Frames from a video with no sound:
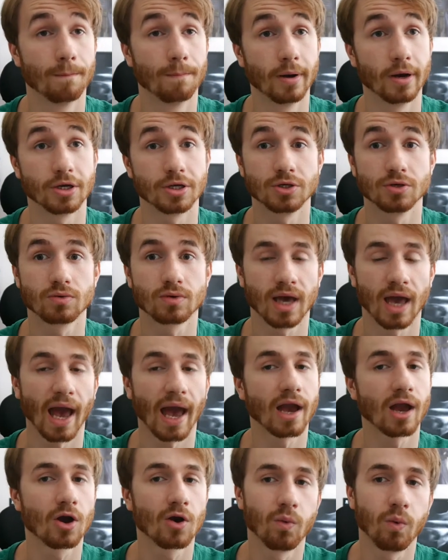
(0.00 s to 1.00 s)
but you
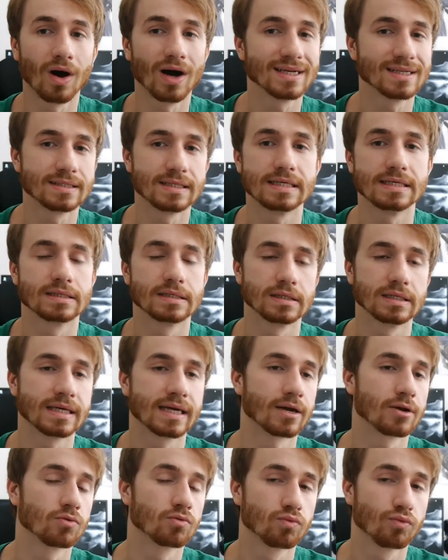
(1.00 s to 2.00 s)
can quite easily
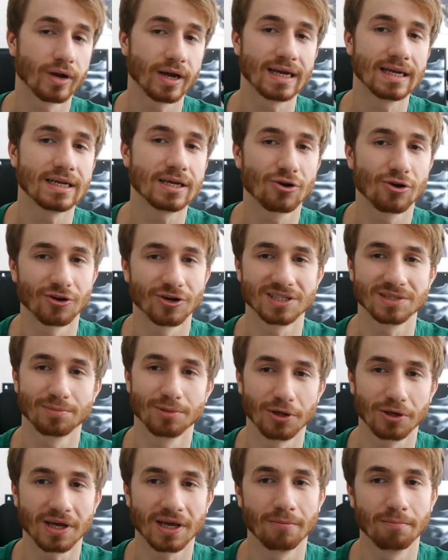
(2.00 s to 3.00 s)
get a really
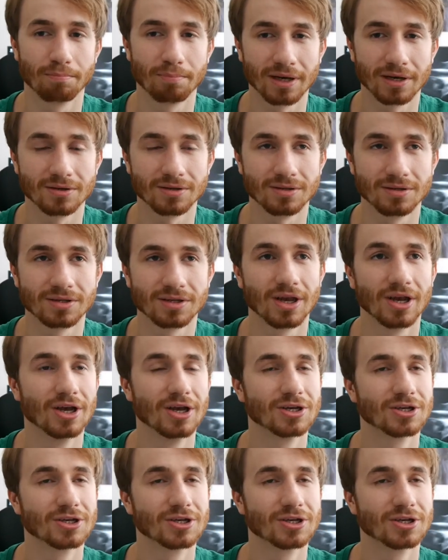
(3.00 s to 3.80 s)
crisp looking build